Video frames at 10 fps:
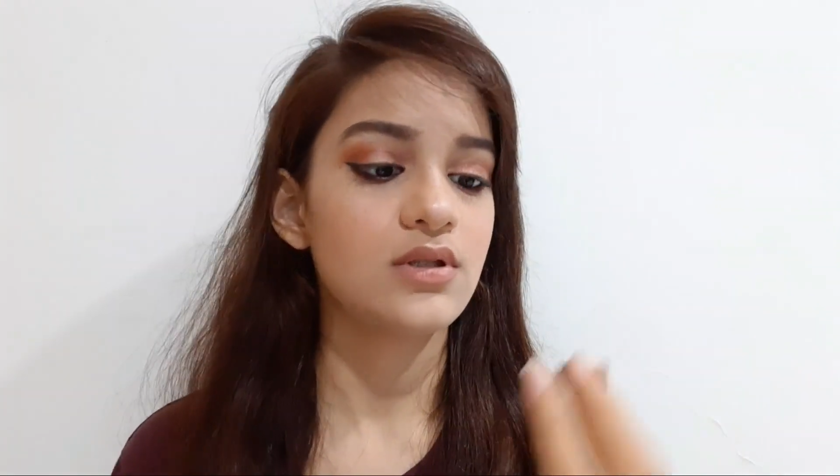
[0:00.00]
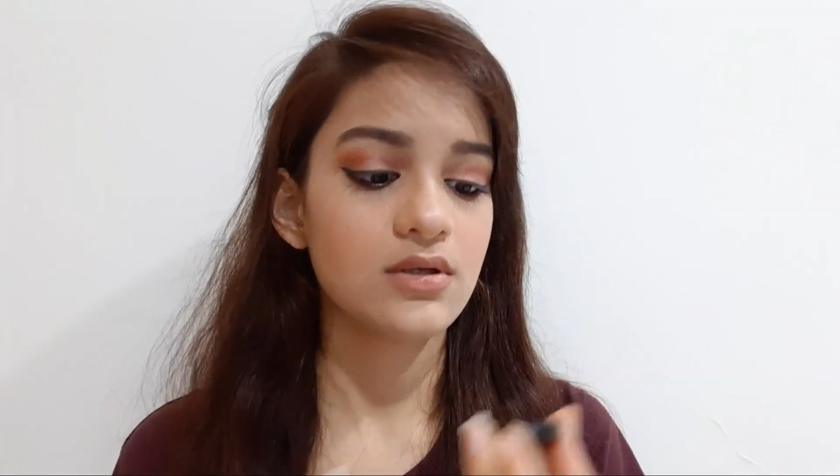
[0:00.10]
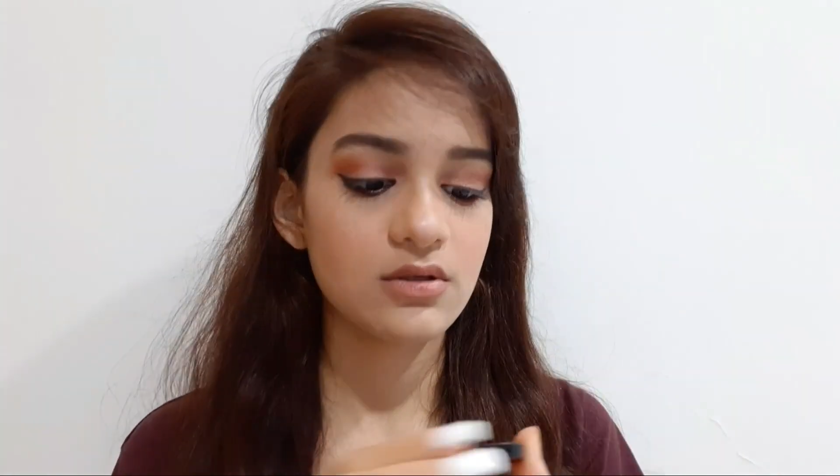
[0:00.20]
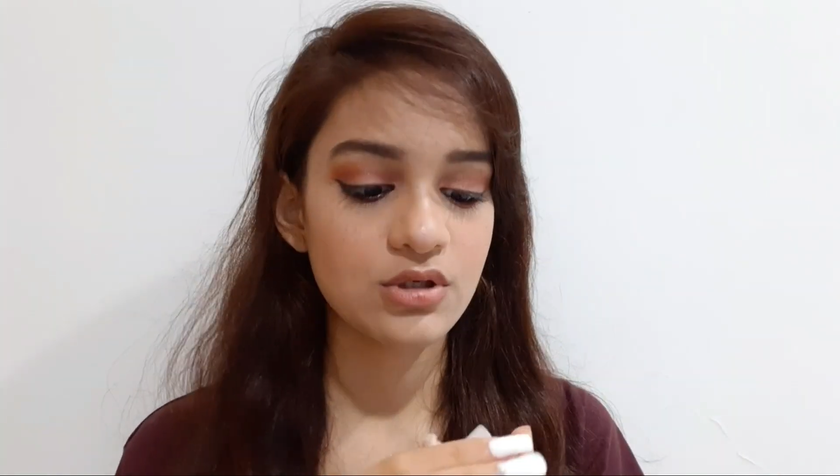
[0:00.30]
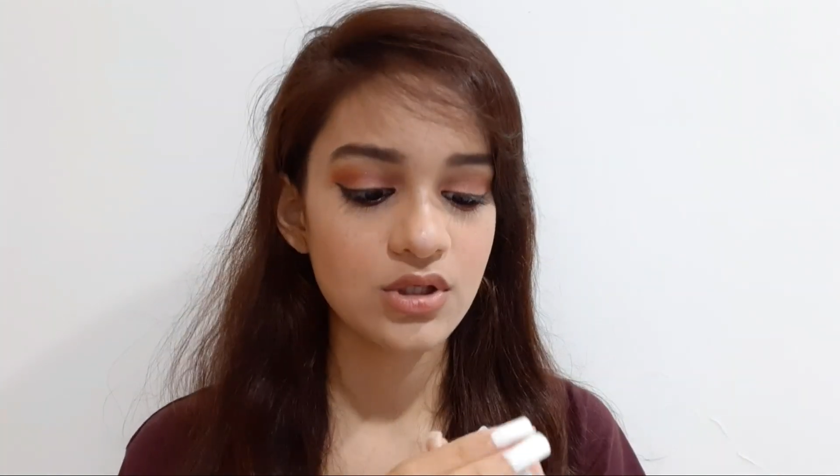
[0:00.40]

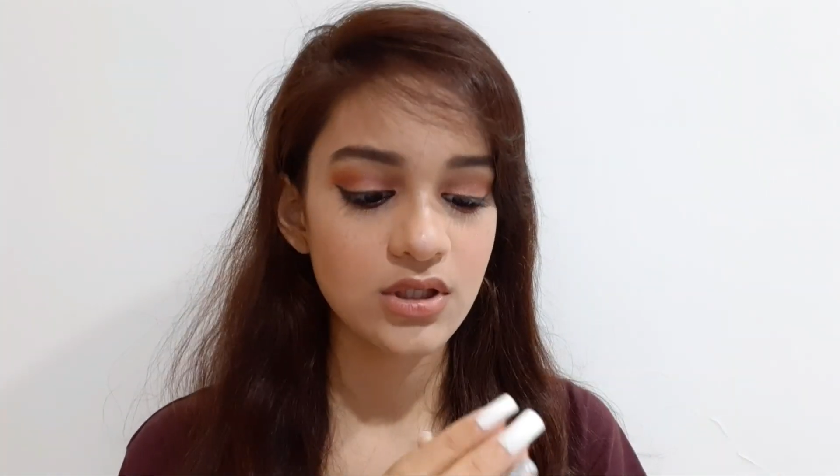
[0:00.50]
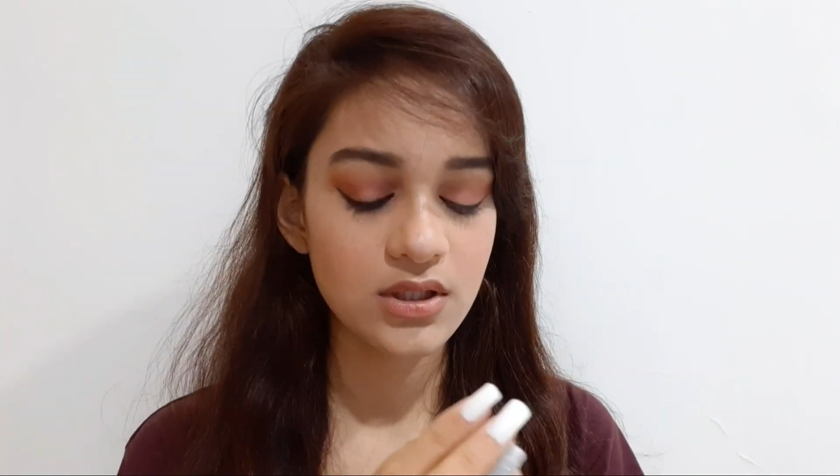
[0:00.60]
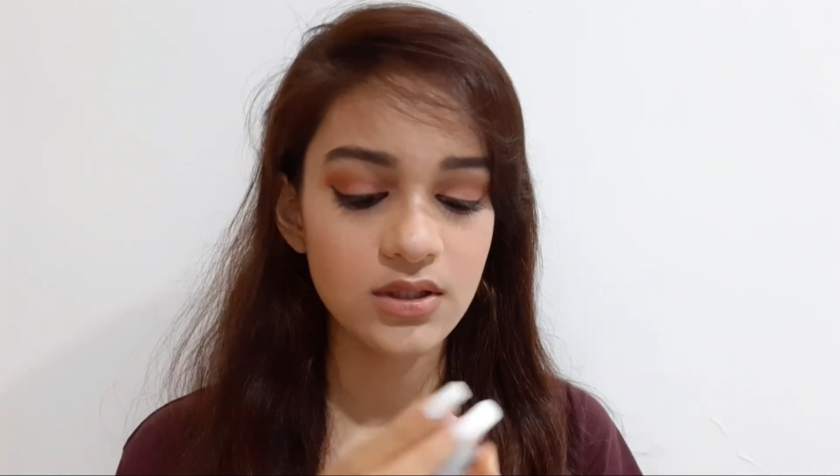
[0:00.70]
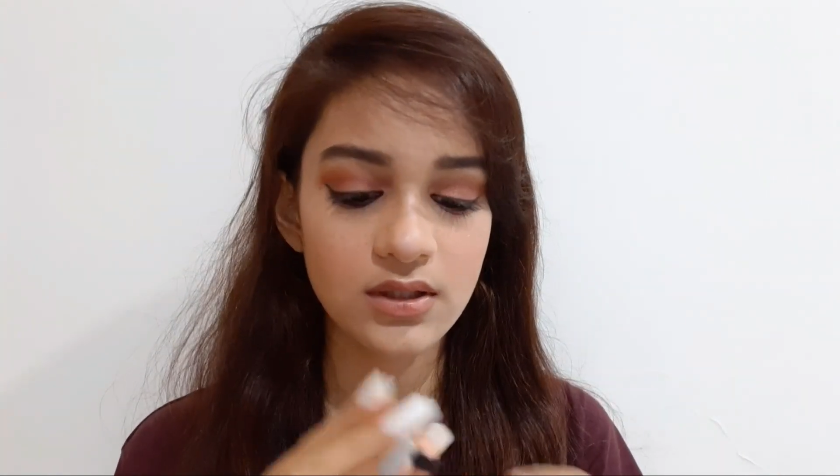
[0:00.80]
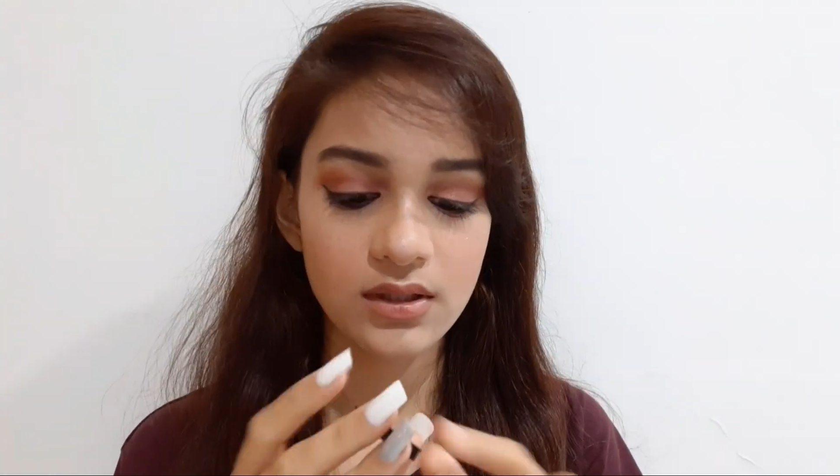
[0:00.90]
this
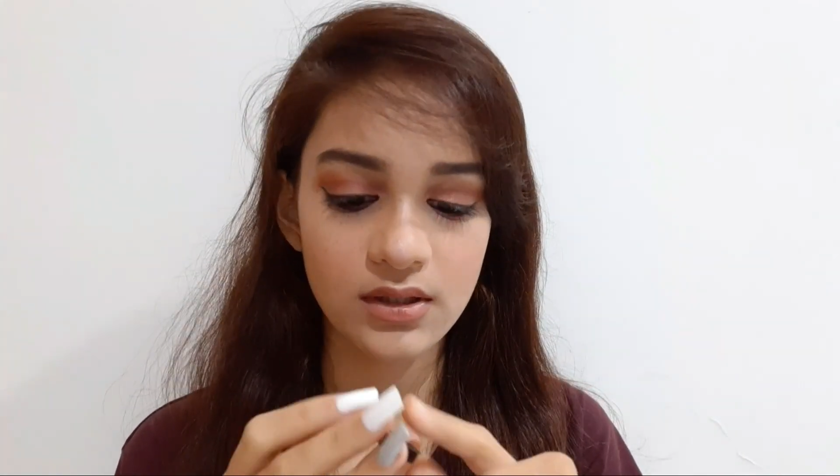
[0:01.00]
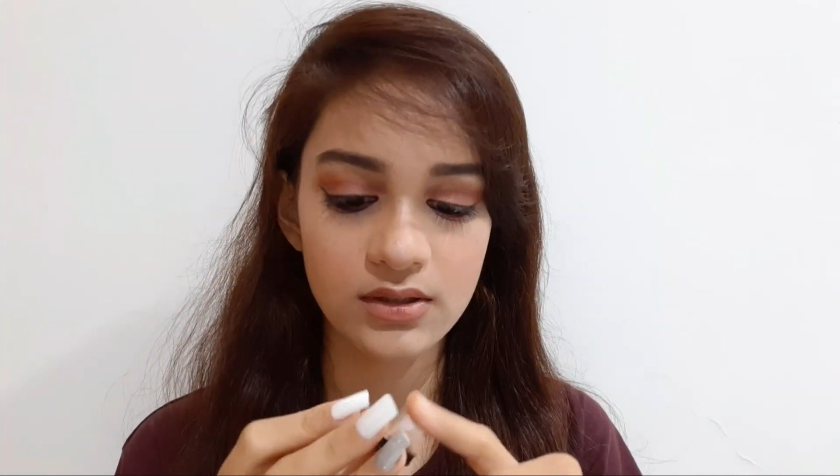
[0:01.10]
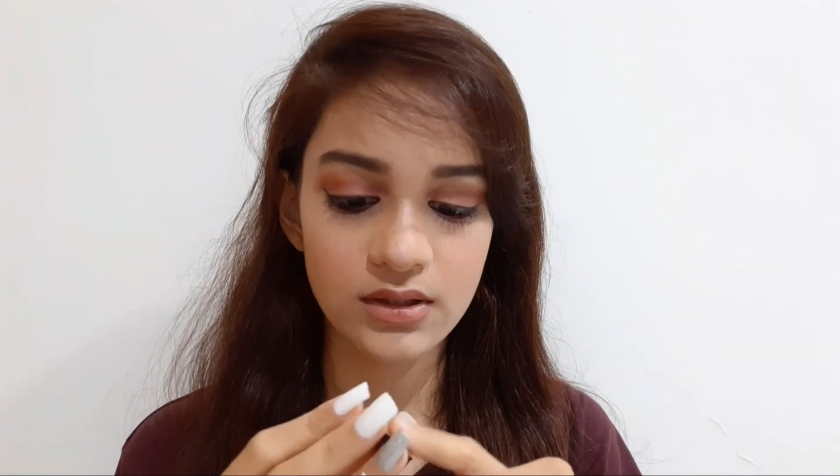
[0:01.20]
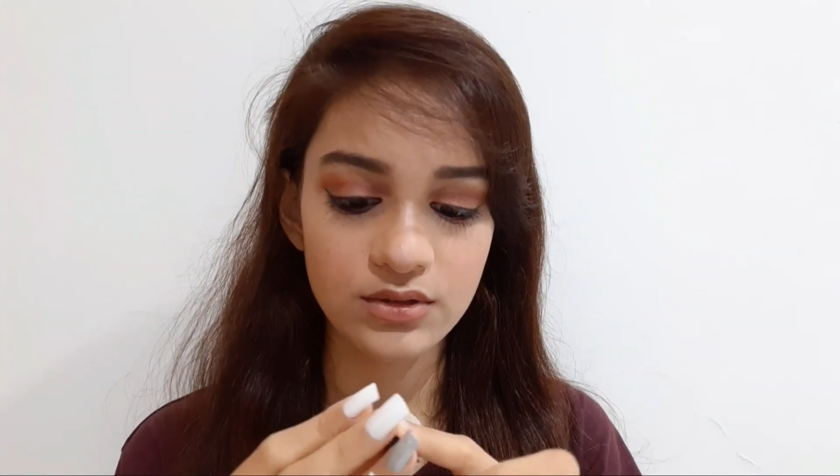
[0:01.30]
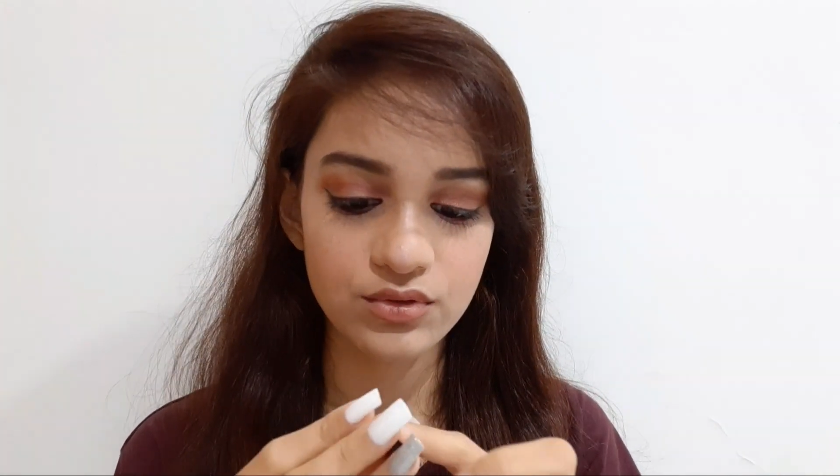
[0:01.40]
shade and I'll